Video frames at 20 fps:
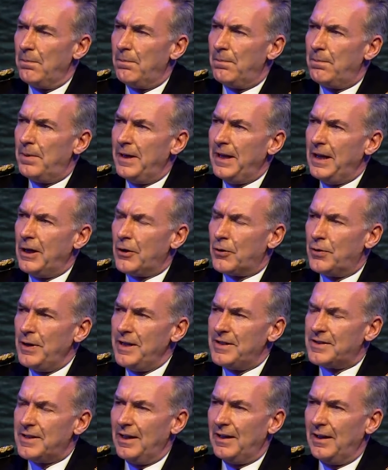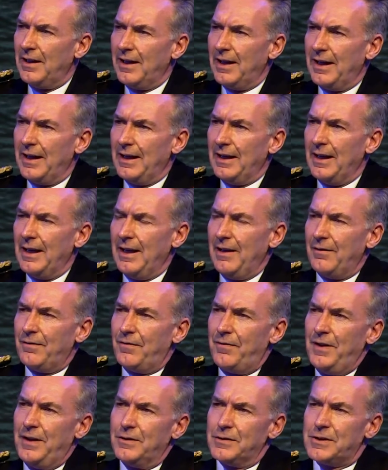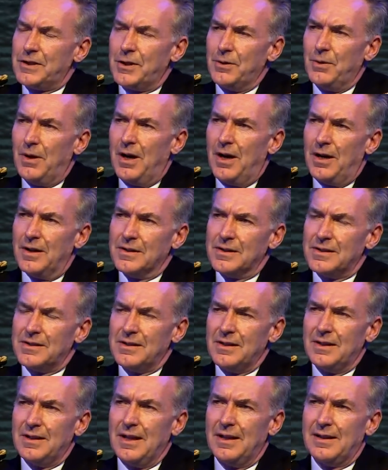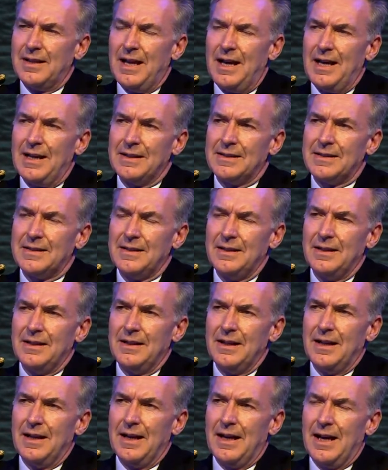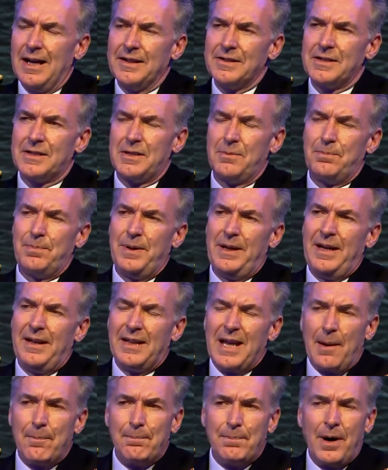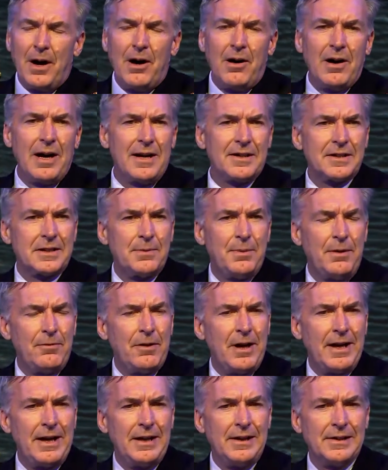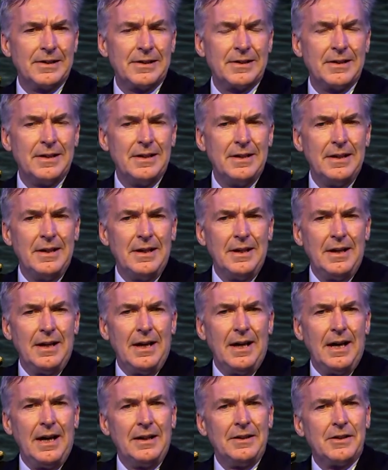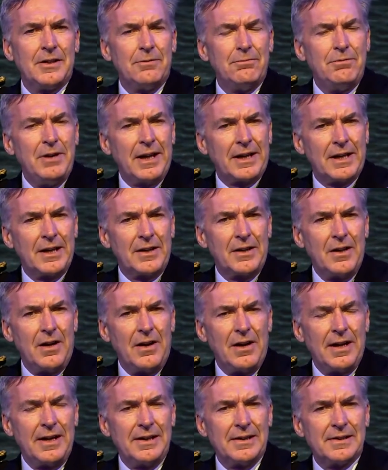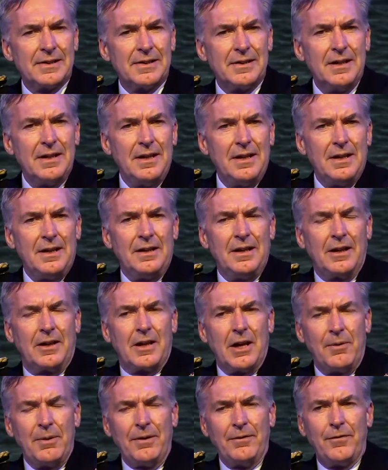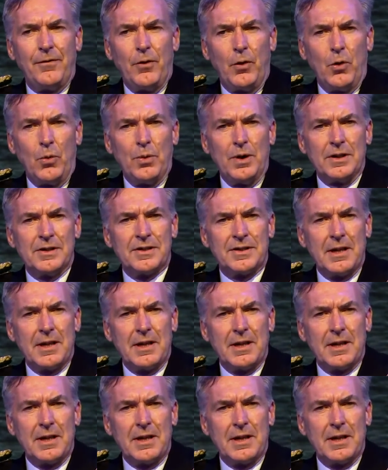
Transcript: But increasingly, it feels to us that that bar has to be raised, and to recognize that going forwards,